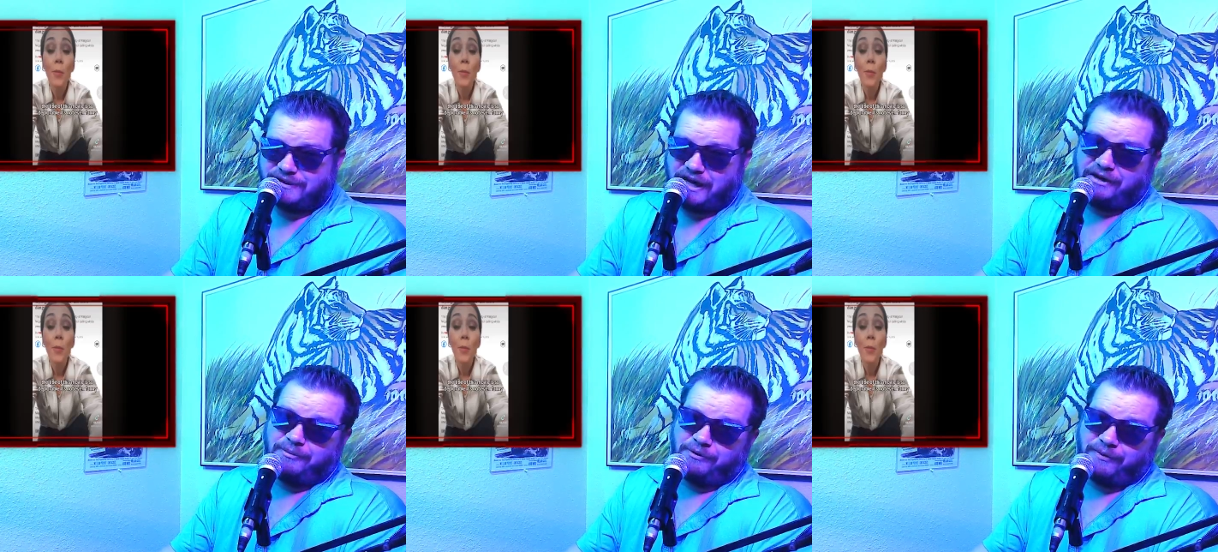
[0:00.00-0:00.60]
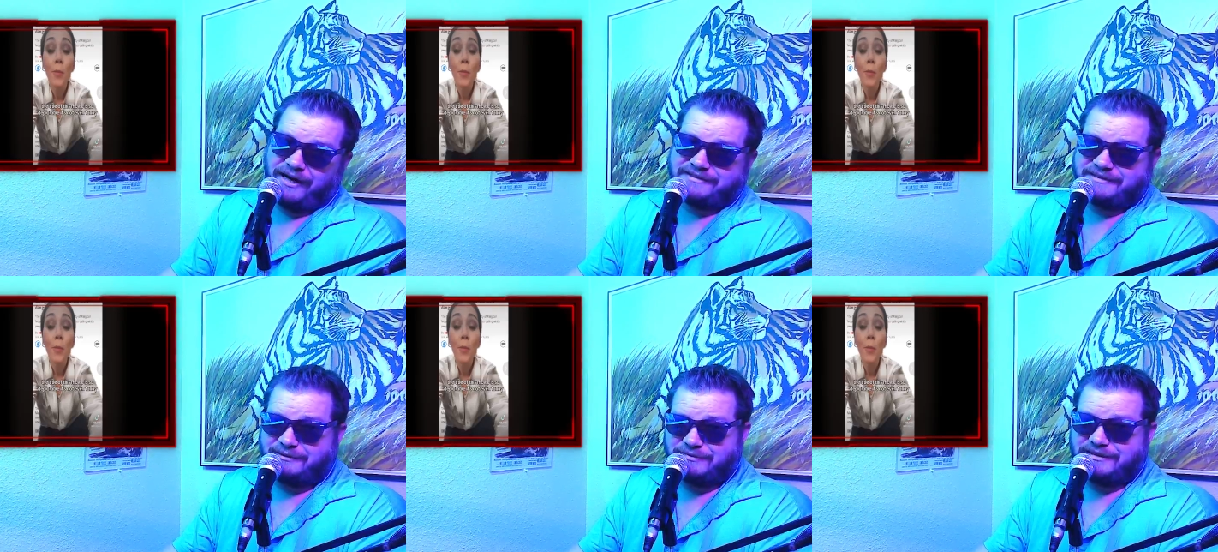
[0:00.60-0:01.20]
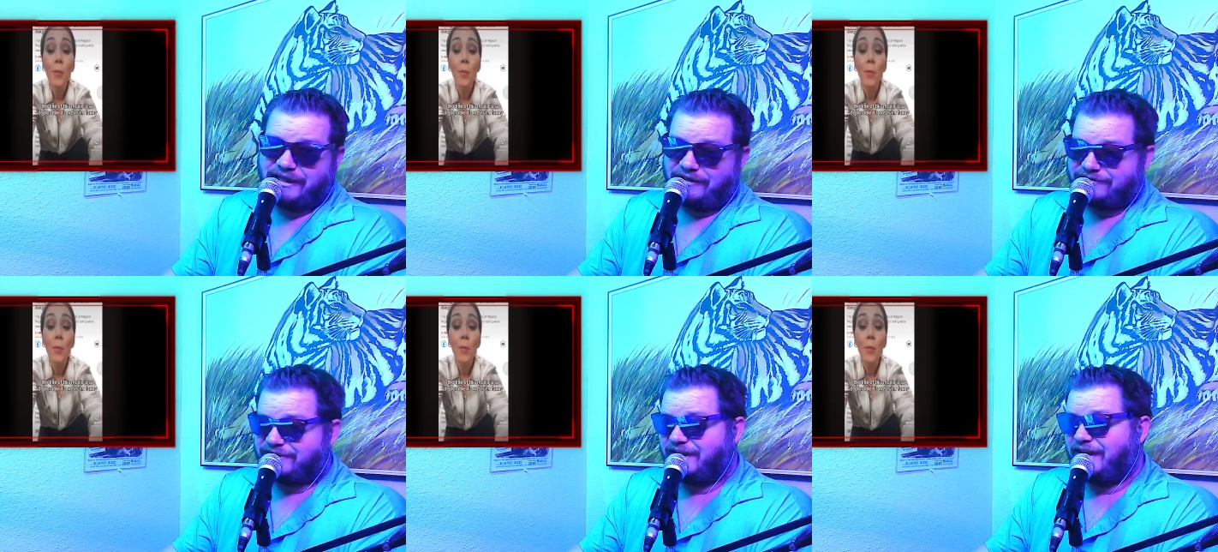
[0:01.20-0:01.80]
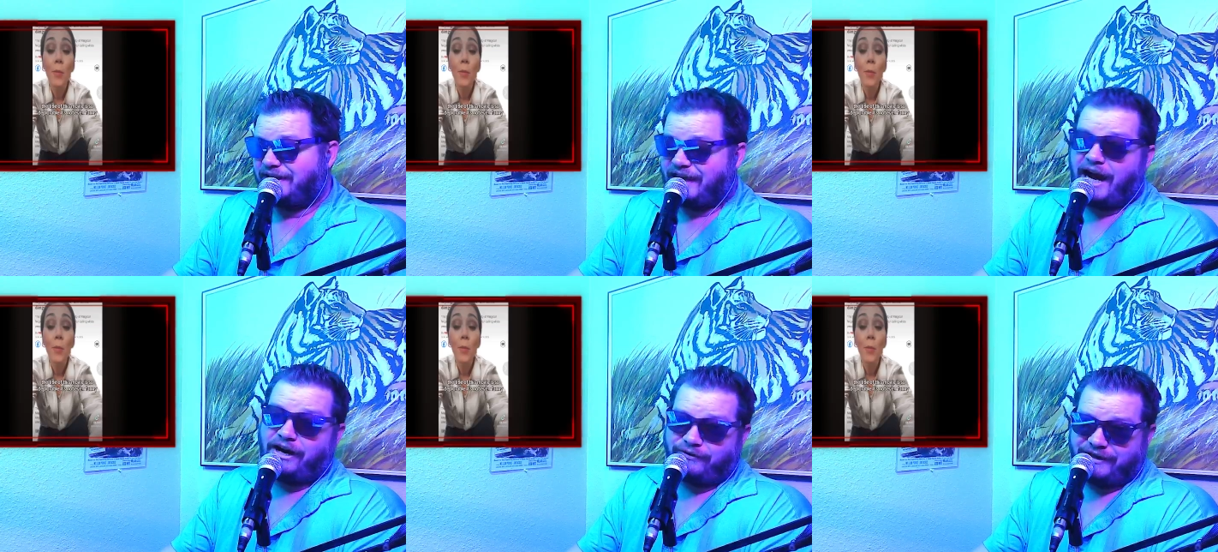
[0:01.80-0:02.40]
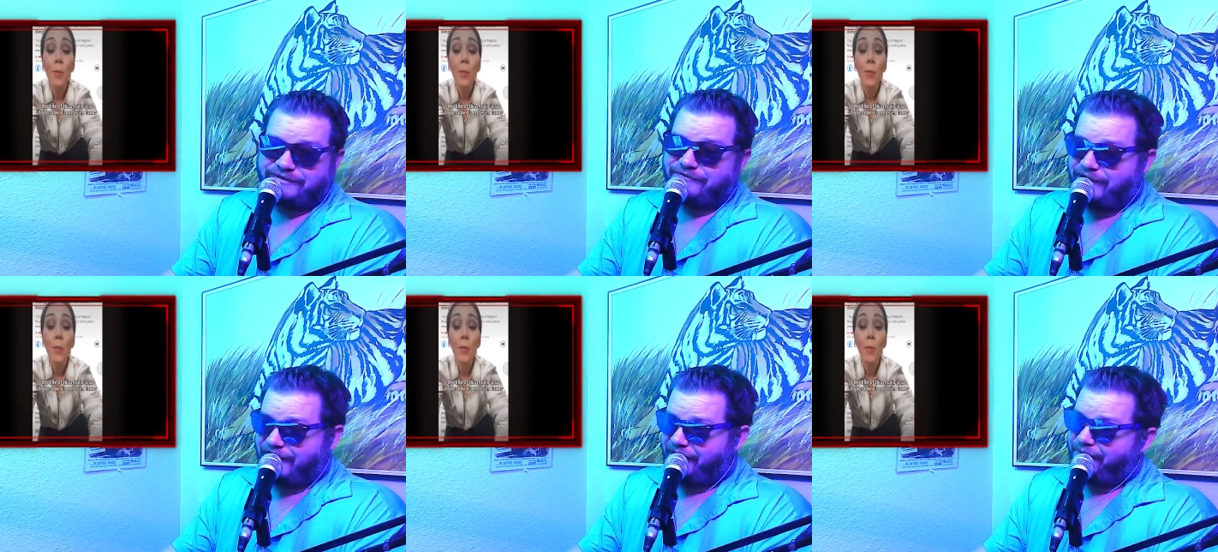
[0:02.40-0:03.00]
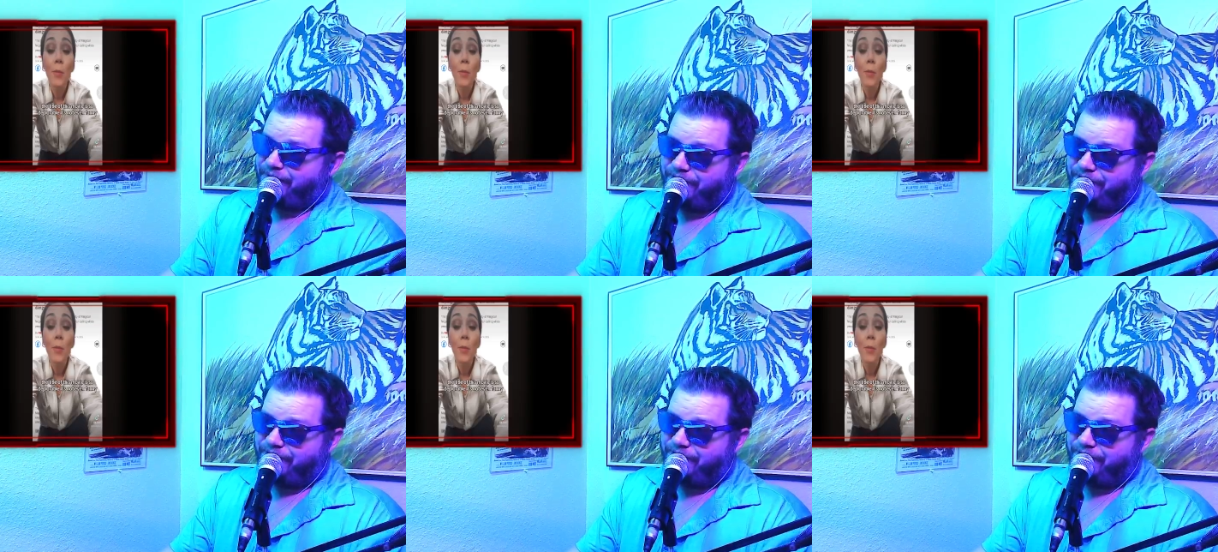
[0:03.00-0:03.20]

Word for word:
Speaker 1: sound a bit racist themselves. The irony is funny.